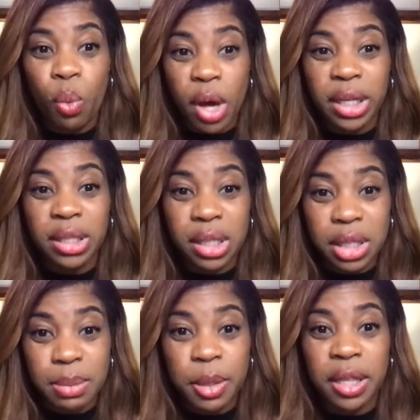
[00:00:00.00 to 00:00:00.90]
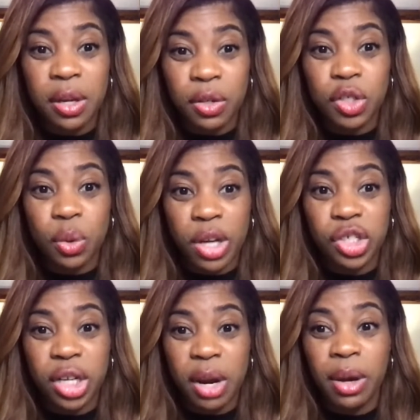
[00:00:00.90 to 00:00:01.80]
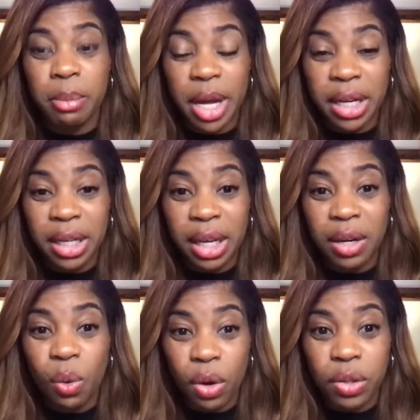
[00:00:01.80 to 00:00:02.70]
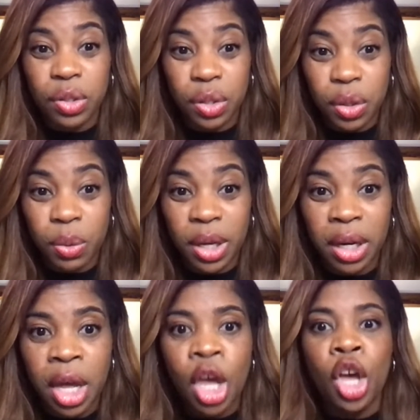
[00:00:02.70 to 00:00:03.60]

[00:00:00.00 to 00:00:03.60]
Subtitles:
wanting to spend their discretionary money in order to do it,